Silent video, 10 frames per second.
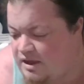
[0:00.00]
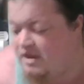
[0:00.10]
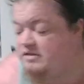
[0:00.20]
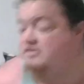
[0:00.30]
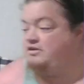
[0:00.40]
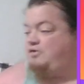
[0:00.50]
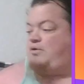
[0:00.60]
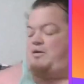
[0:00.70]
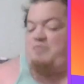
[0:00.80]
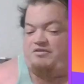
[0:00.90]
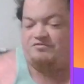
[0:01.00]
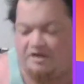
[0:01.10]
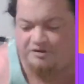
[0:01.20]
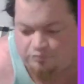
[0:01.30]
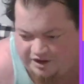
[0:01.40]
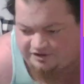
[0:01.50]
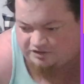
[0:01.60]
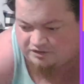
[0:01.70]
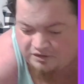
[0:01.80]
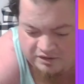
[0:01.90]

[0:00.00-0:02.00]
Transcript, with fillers: And, you know, I might find a way to